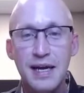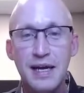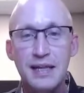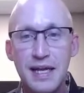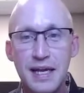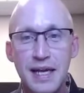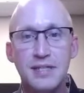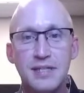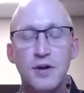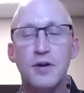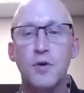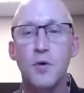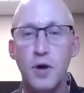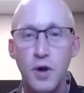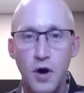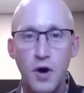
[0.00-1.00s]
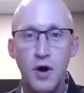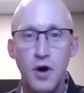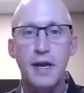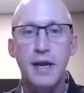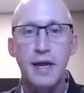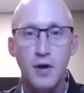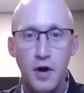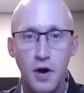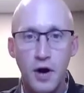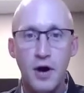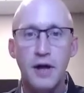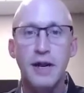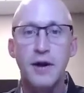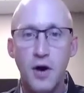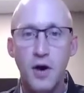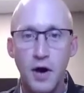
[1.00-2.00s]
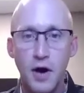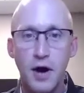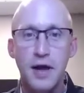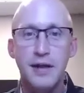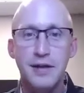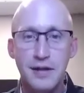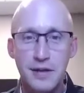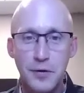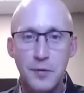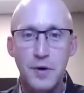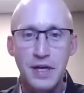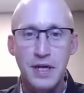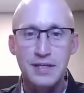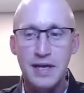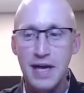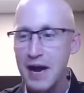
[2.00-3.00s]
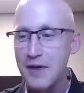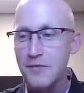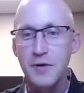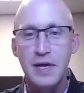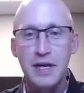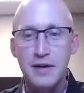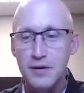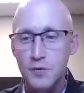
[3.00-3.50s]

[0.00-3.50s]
then i started going on and on and on you know wanting to every